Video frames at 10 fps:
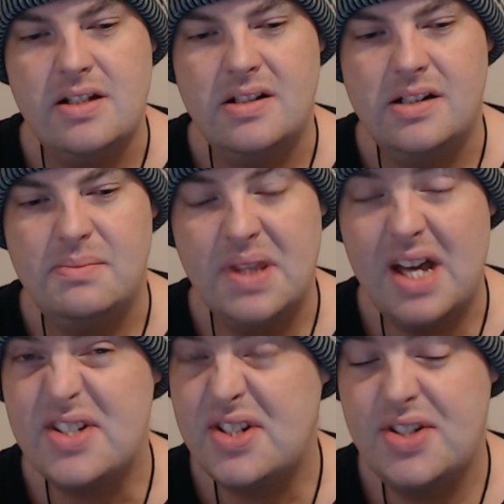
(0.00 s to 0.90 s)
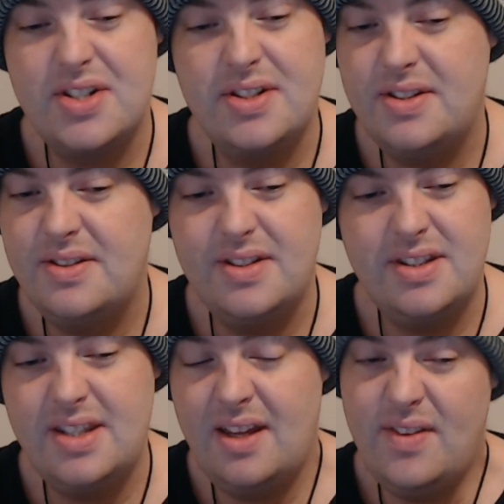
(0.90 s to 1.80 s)
But that's
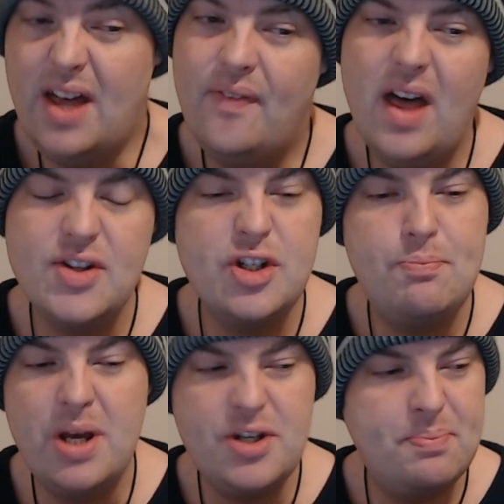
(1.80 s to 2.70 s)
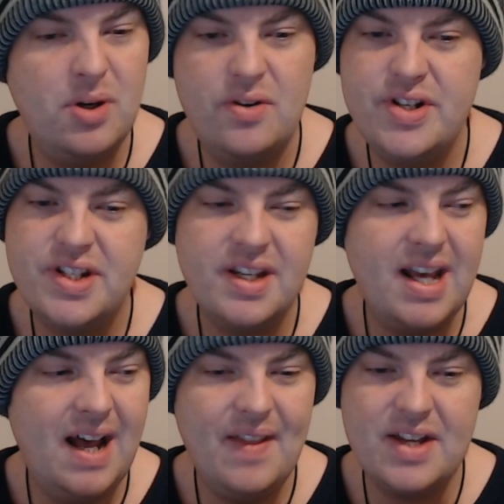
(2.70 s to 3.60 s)
as piss poor as you can
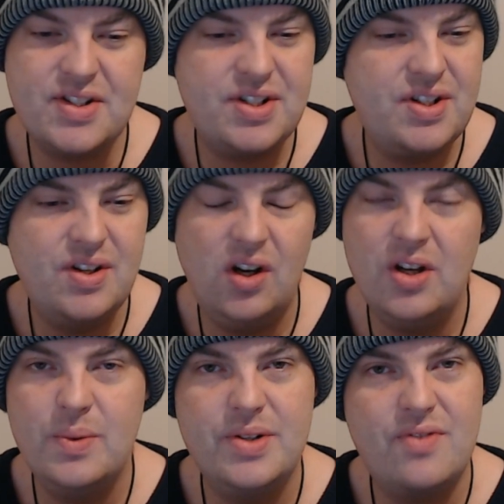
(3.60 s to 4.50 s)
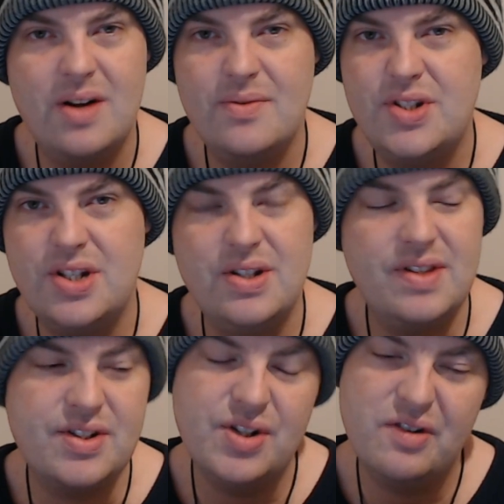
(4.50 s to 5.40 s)
get. That's Collingwood round two.
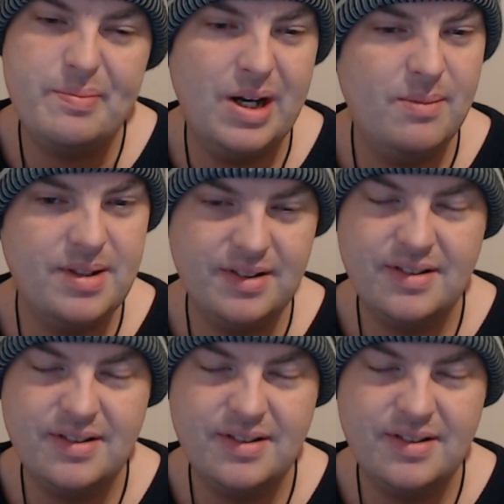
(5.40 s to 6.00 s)
That's North Melbourne.